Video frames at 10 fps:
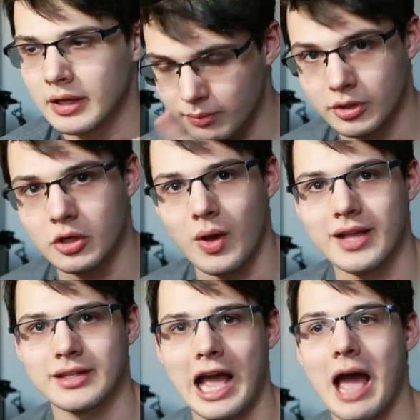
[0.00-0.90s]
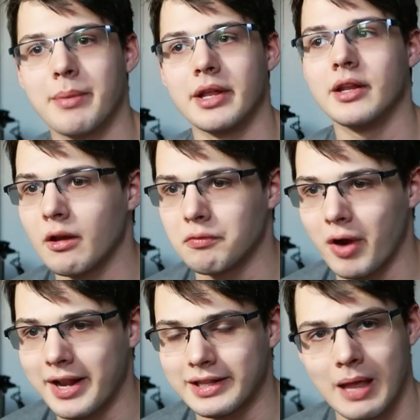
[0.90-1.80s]
Someone who has a habit of
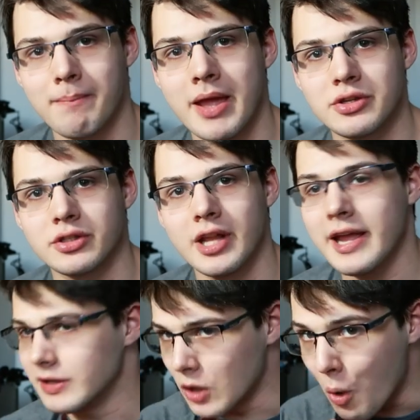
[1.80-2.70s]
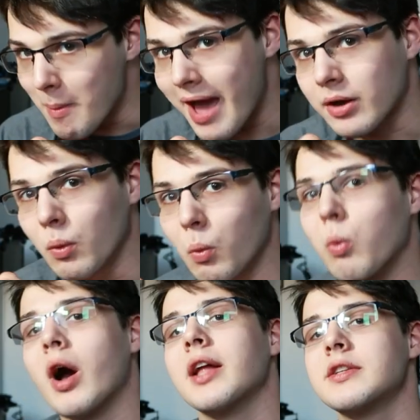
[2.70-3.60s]
writing 10 pages a day, no matter
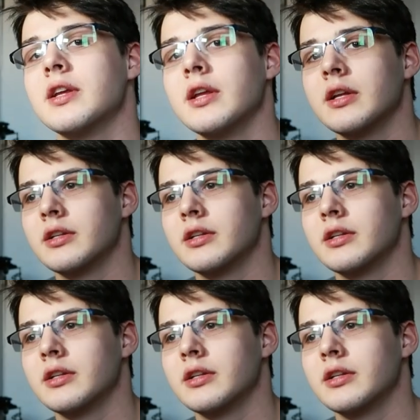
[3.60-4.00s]
what,